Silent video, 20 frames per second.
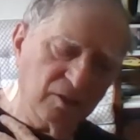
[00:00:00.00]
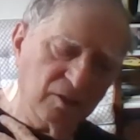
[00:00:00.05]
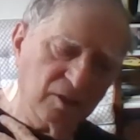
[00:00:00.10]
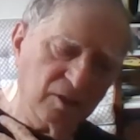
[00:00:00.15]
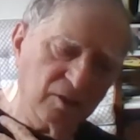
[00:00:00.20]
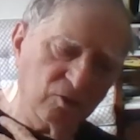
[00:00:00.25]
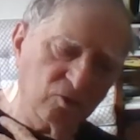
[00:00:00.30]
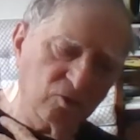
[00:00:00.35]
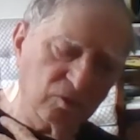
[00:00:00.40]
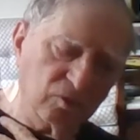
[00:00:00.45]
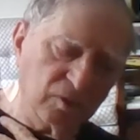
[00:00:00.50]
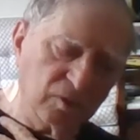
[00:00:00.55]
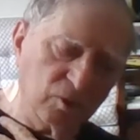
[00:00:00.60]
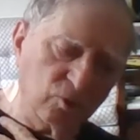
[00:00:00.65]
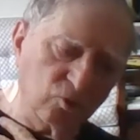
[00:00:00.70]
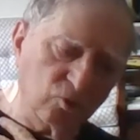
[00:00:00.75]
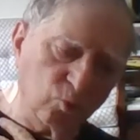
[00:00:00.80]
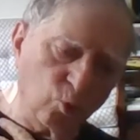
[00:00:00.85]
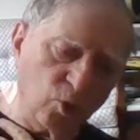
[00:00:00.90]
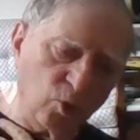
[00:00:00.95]
there, there
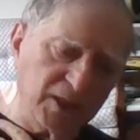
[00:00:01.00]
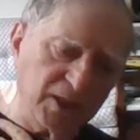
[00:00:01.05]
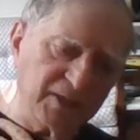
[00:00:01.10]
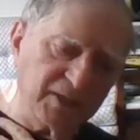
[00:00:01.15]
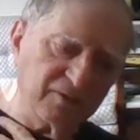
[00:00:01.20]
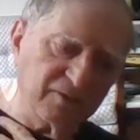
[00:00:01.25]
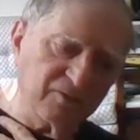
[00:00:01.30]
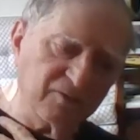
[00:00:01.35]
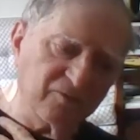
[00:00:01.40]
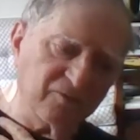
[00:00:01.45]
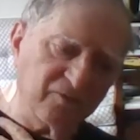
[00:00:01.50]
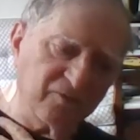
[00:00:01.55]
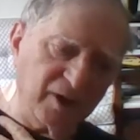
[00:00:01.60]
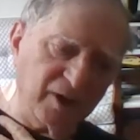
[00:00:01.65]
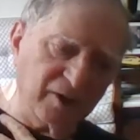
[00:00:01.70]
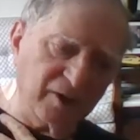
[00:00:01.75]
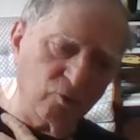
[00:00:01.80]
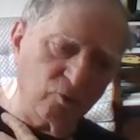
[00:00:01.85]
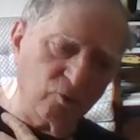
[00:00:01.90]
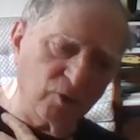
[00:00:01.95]
was one
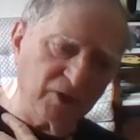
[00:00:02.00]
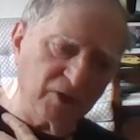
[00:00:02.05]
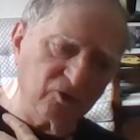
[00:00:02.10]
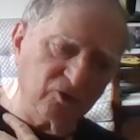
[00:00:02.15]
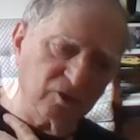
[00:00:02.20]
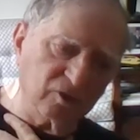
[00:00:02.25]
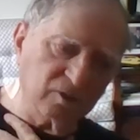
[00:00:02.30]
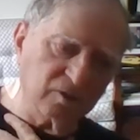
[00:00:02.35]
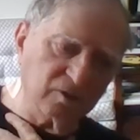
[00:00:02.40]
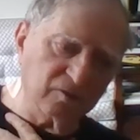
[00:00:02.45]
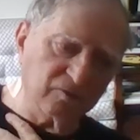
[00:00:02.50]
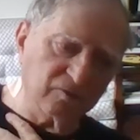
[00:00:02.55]
fire direction